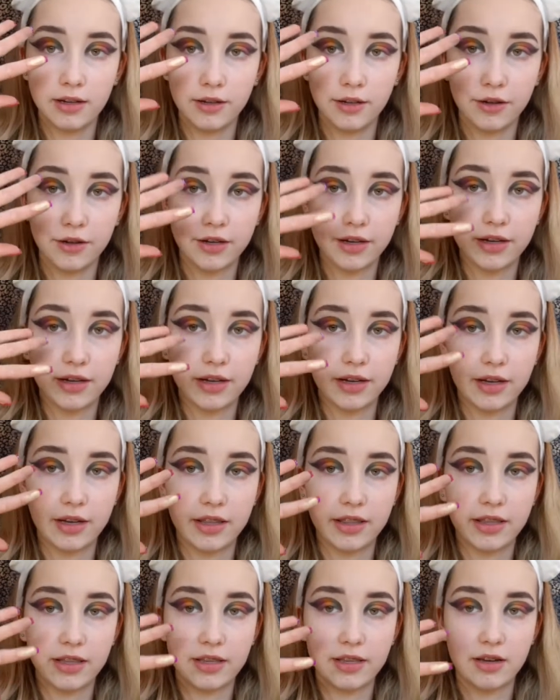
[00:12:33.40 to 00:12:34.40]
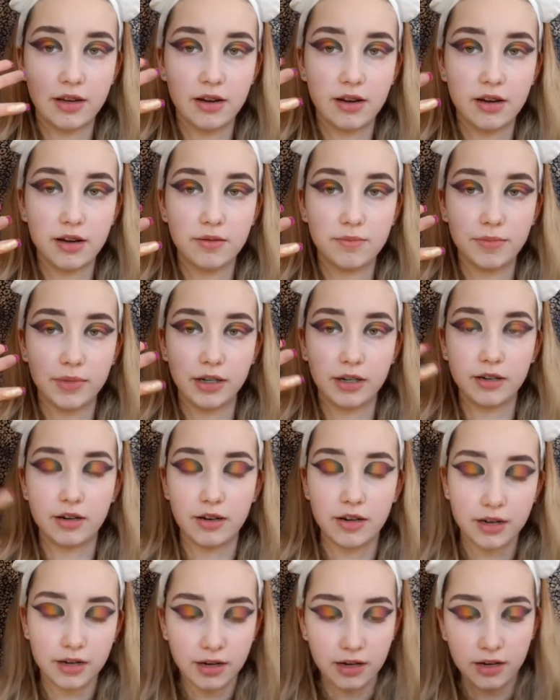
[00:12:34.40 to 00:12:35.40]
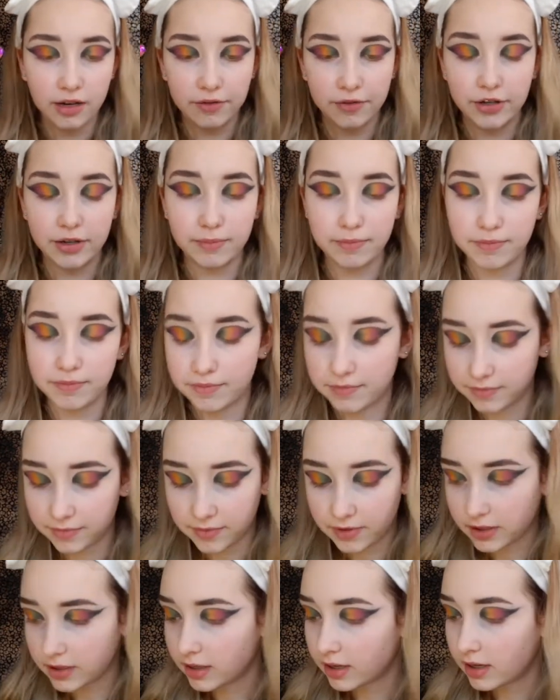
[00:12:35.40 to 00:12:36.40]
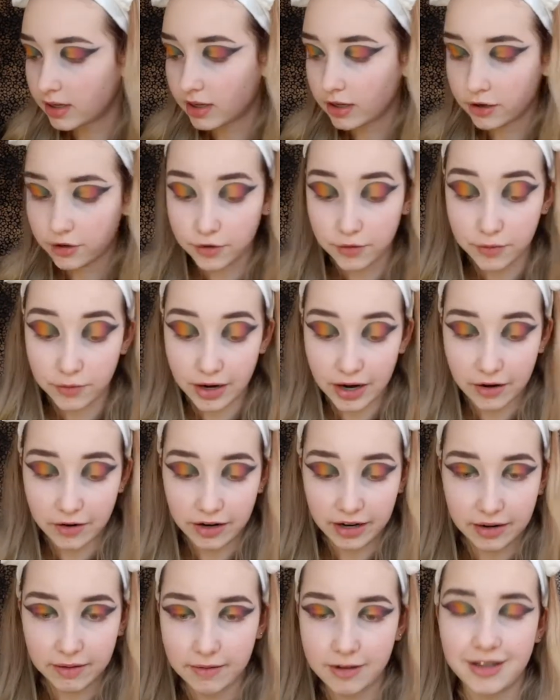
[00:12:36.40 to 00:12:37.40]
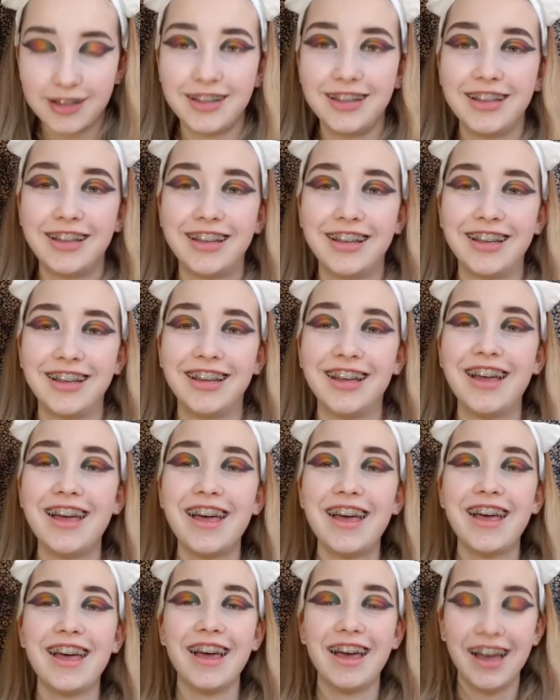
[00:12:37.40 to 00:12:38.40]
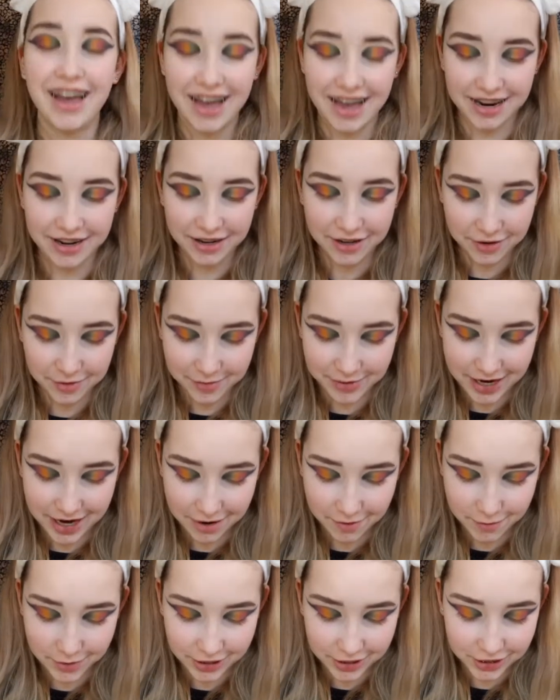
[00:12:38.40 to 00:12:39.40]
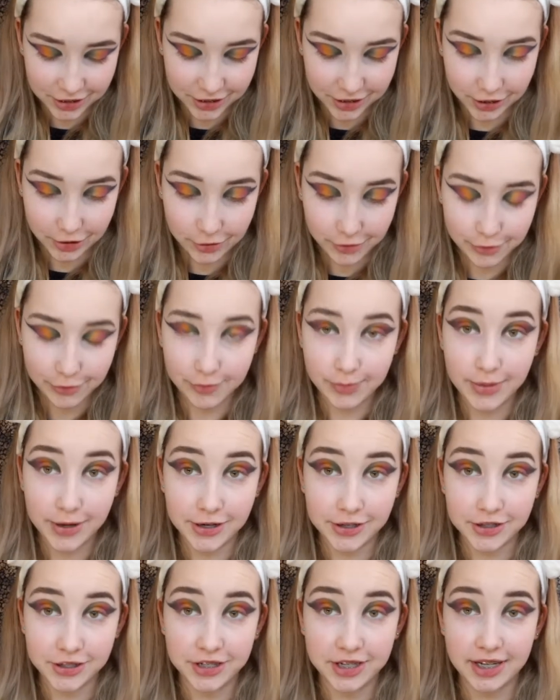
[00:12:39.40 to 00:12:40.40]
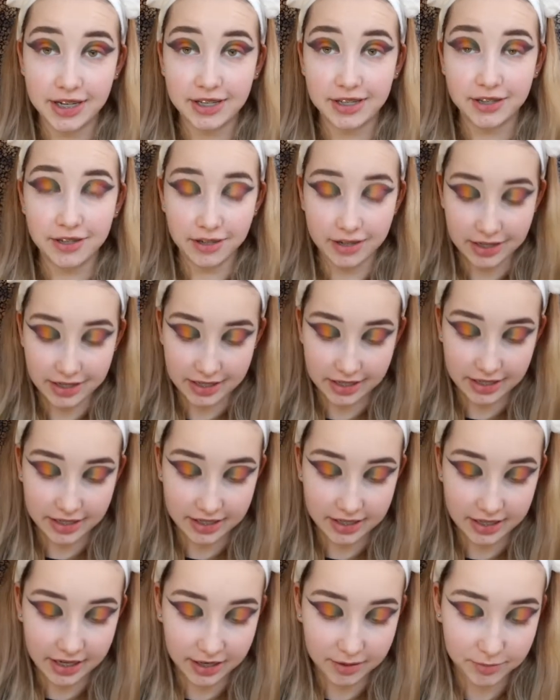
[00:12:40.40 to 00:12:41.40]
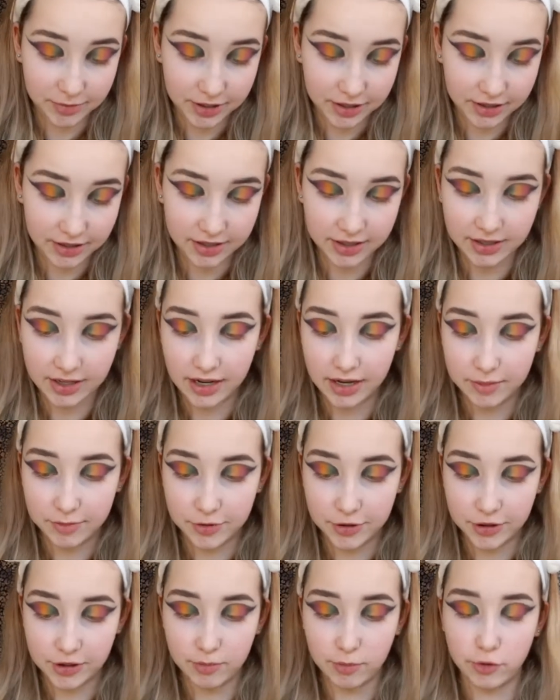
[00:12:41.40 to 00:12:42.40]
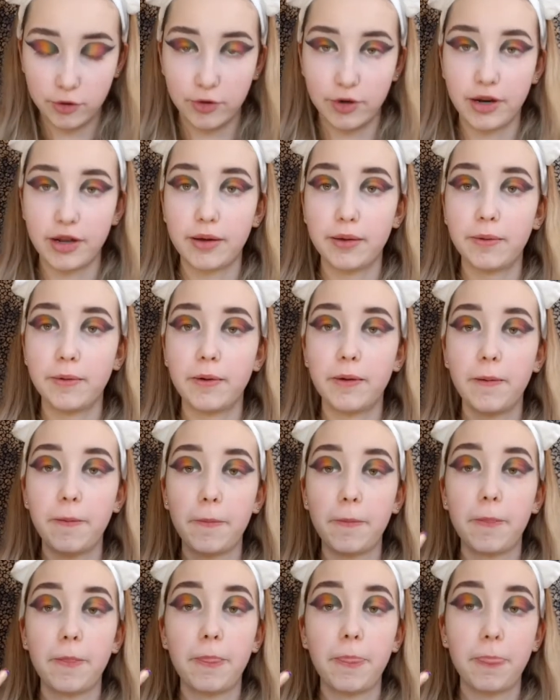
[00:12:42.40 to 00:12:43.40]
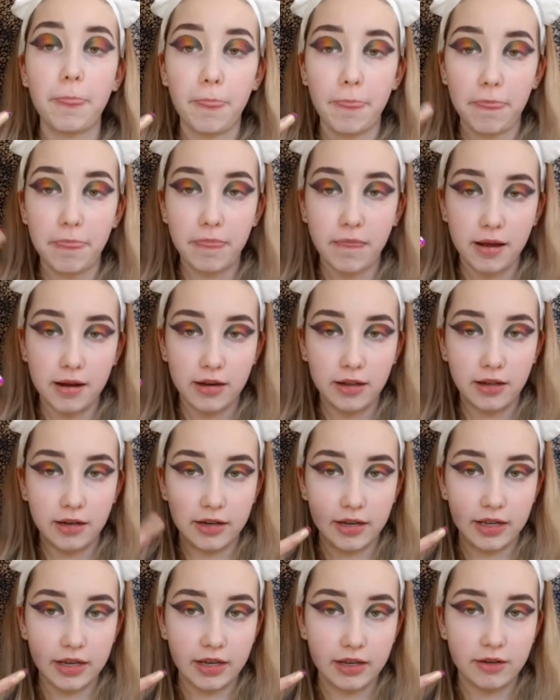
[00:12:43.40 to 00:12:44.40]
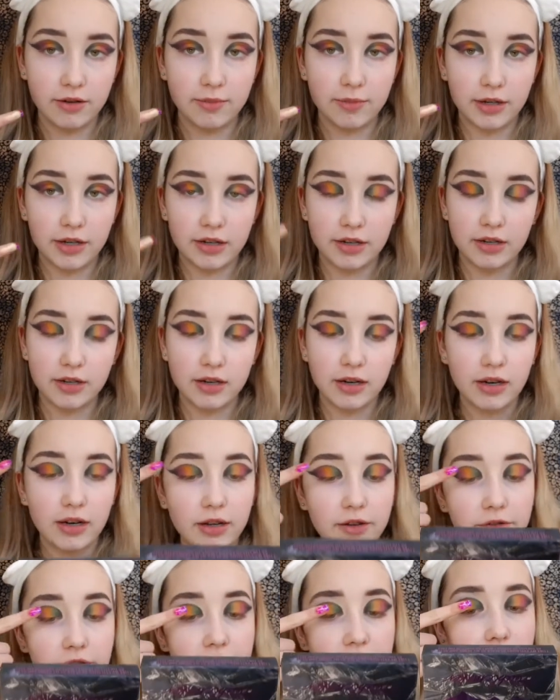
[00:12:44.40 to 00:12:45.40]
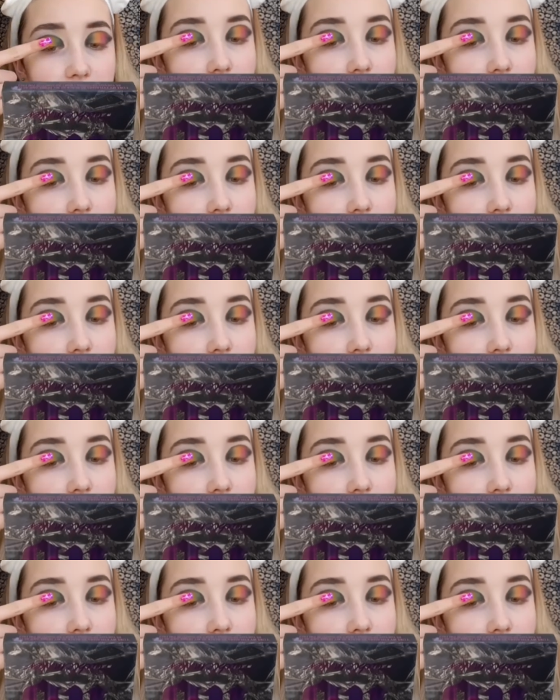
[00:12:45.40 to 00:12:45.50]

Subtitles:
Look at this. Oh God, love it. Couldn't wear it. I don't know, but I watched too much TikTok in this time because I'm just bored. Okay. Oh God, I love